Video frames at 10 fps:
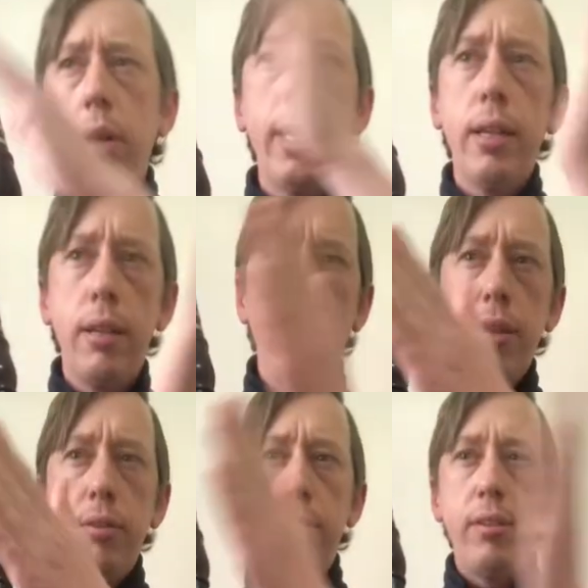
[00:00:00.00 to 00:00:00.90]
and
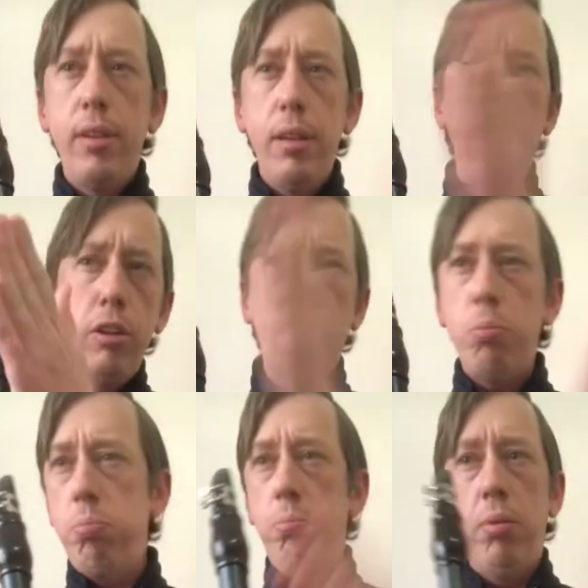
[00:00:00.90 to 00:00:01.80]
see, you just
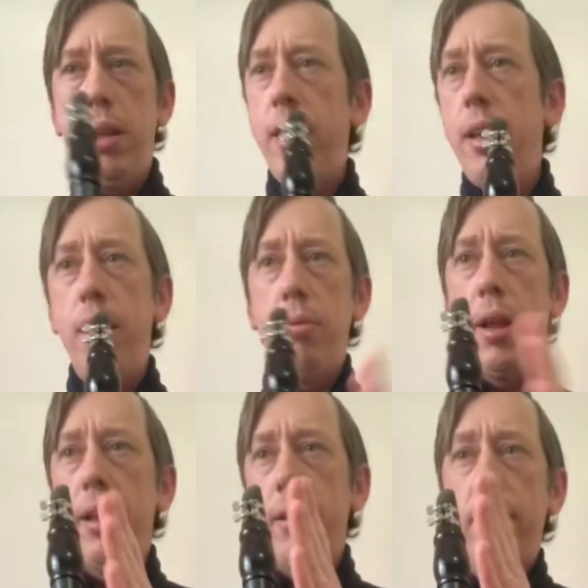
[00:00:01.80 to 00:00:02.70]
play
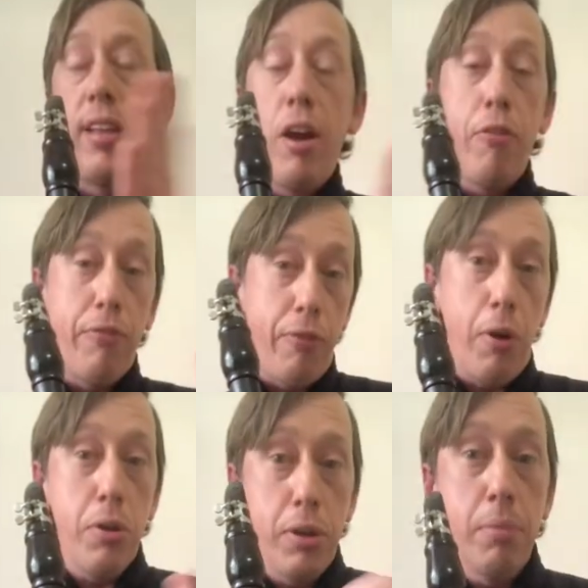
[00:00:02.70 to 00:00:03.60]
around and see how
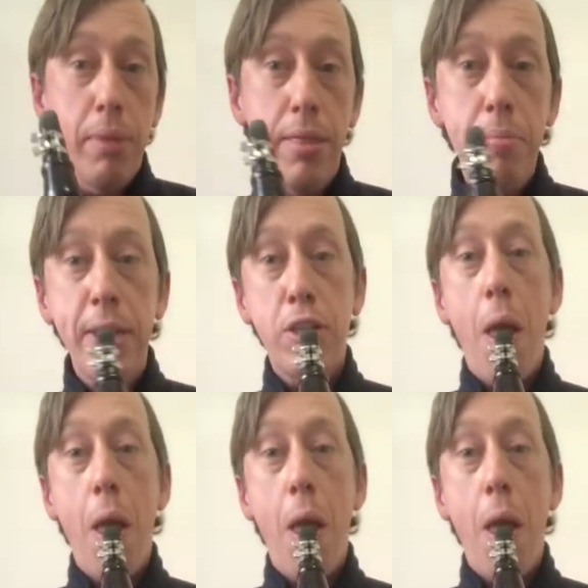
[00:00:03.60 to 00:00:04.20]
far you can bend the pitch.